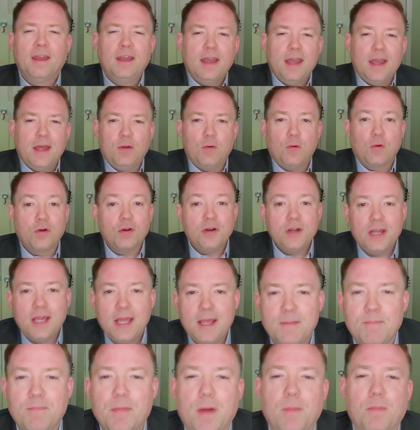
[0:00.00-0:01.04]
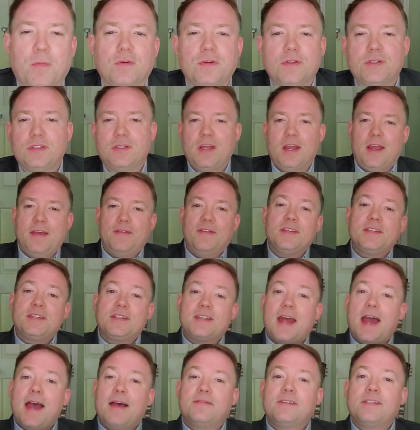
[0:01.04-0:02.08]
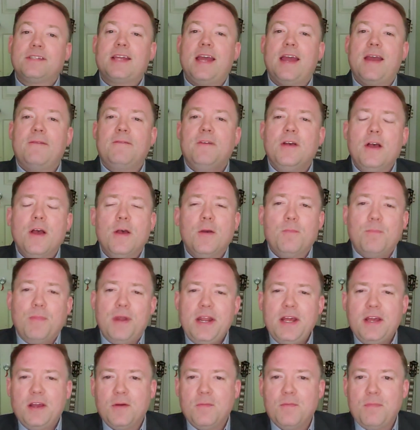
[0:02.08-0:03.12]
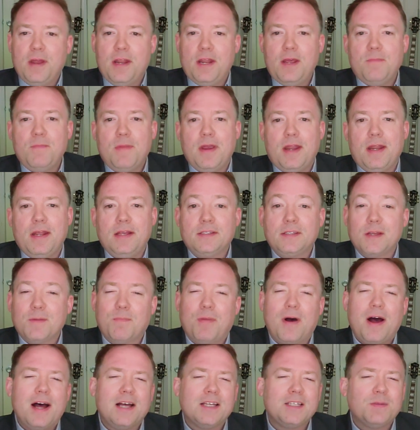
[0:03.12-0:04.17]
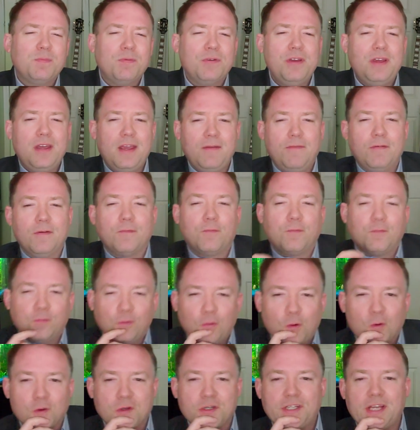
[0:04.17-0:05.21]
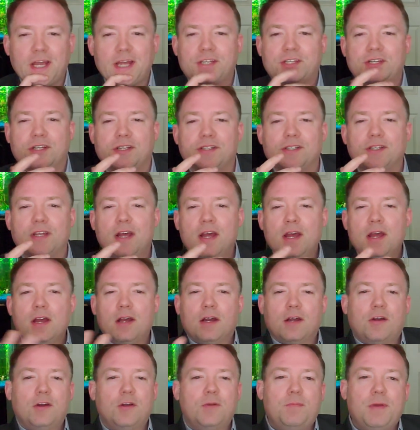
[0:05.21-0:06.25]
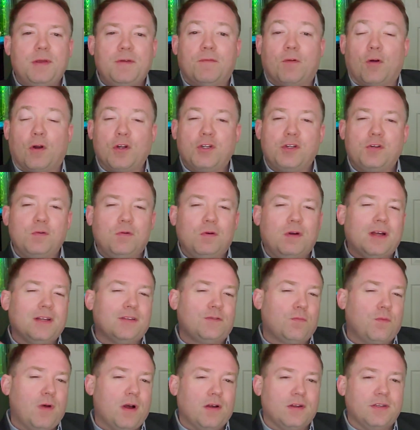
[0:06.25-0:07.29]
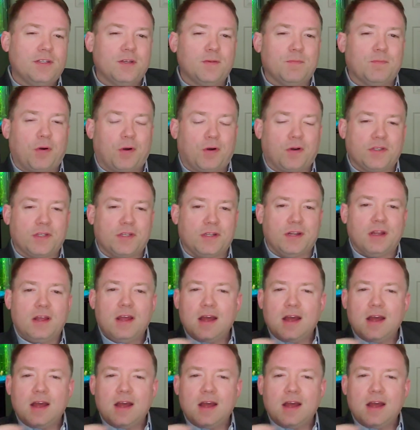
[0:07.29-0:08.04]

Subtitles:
In order to keep members and the staff safe, many committee meetings and possibly even floor sessions could be virtual as well as in person.